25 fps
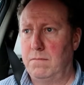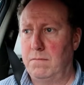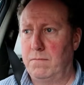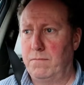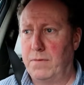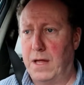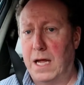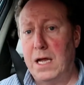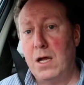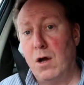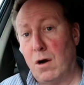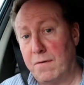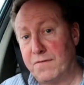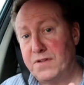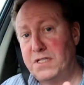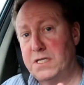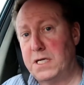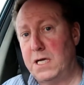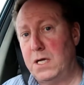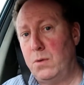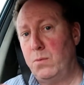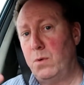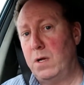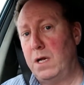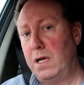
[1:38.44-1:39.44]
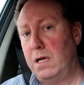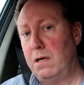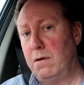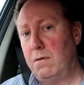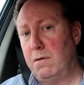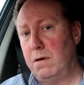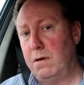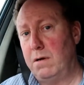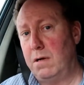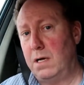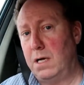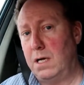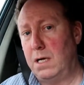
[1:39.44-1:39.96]
they obviously will
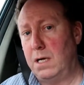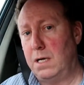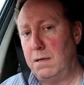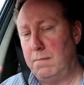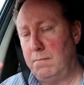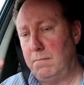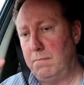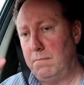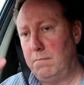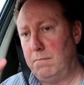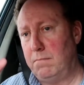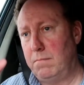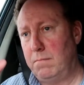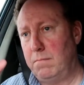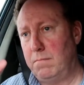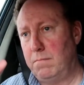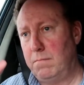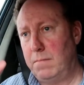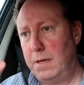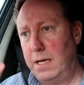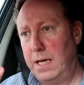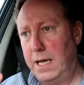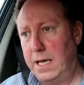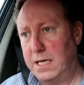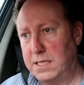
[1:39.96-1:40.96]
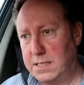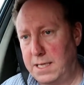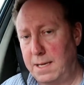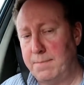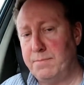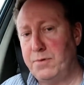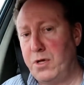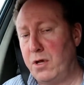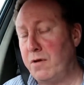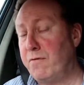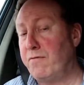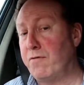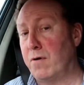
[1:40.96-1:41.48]

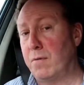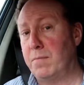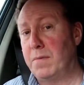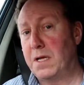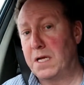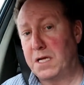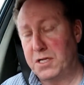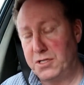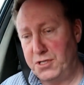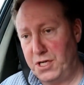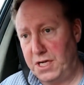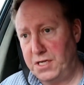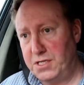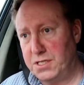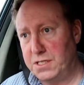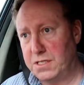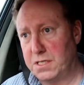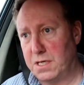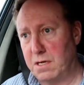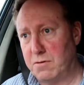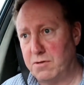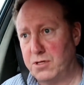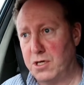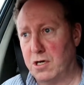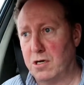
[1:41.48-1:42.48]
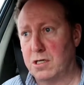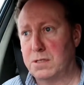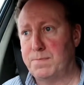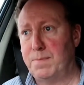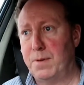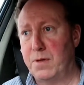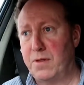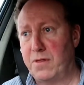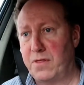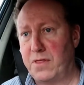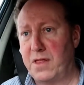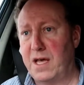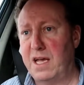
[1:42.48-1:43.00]
exempt you from the congestion zone charge,
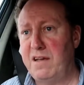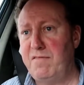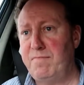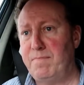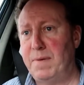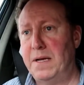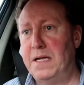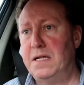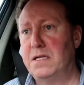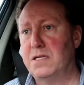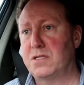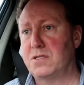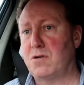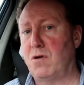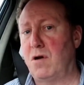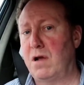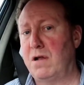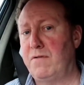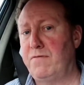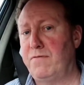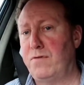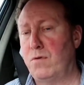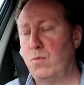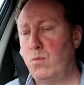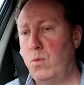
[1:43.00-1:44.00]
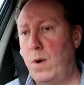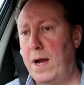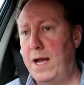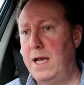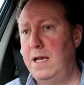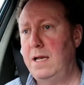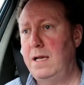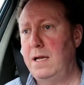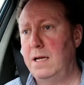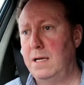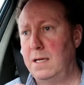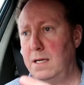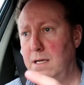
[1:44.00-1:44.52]
but they've been designed for
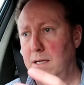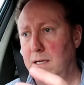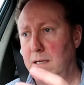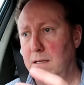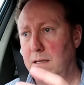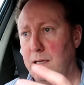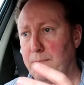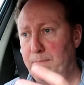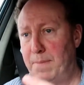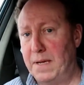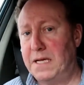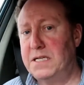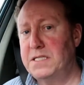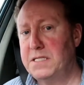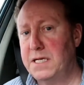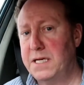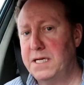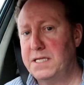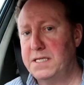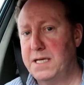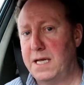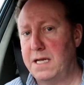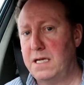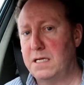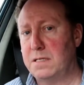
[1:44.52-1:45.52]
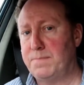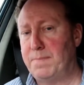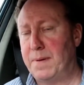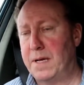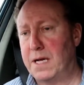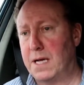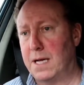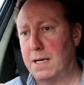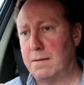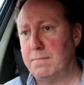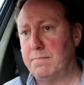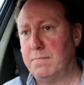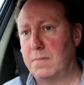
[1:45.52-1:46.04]
when the big city centres
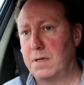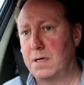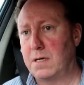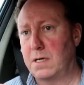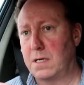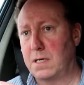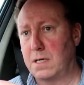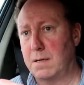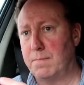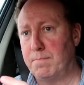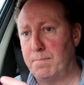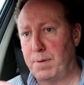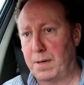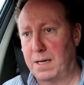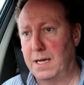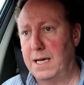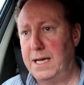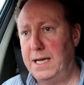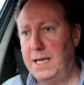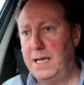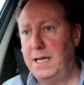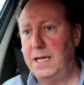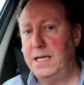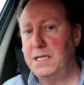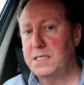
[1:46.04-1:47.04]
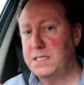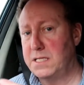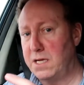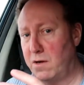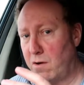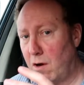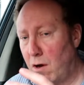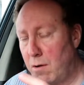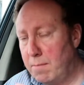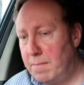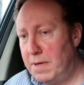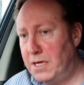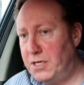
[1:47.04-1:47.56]
become completely
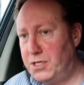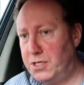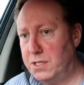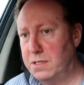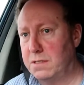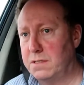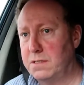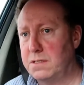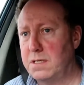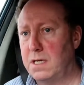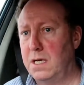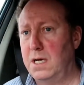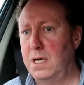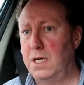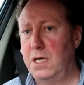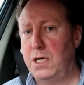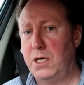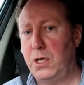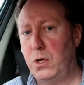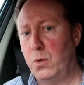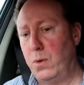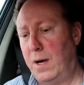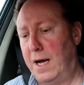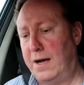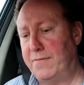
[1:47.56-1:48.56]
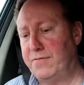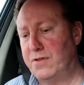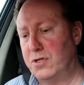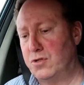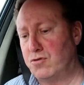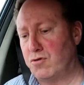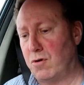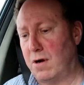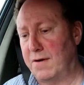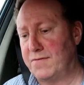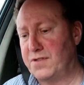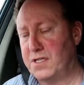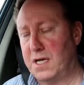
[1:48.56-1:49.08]
zero emissions. You'll have to
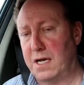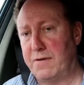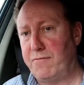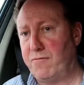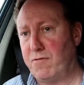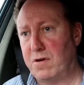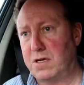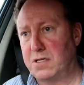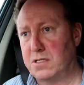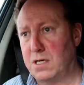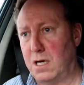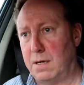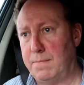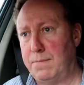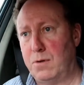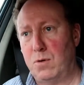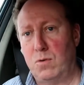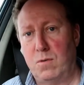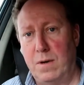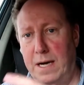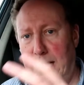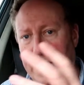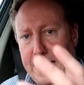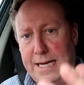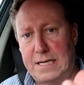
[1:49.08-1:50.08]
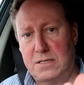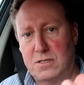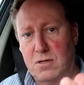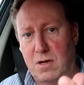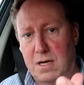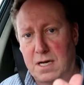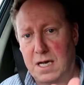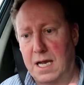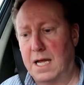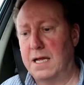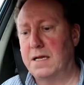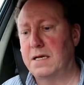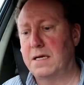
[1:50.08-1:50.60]
drive, say for example,
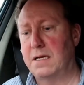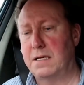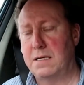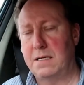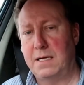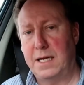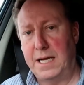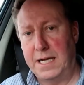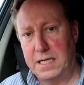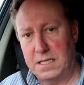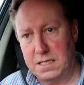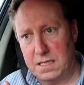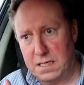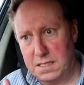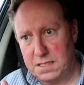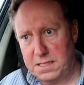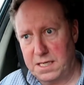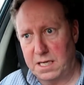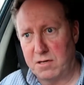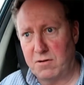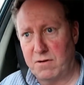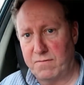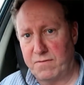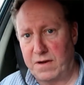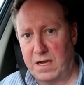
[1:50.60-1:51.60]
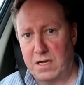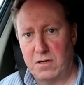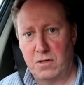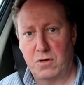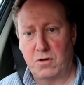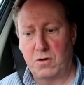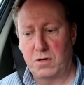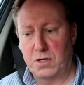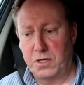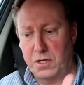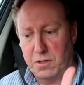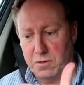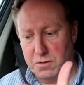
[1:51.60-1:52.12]
outside London into the centre of
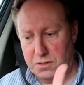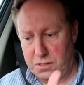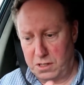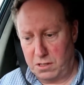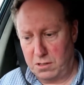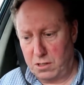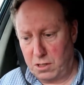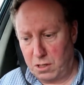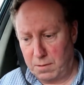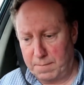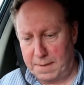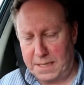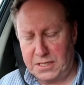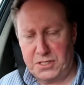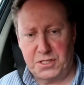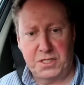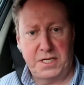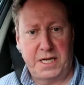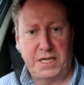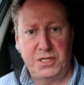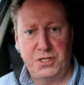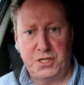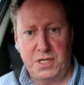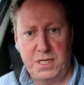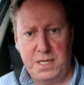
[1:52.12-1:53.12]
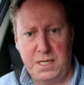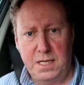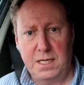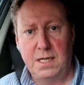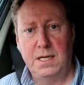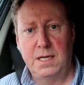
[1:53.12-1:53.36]
London on your internal combustion engine.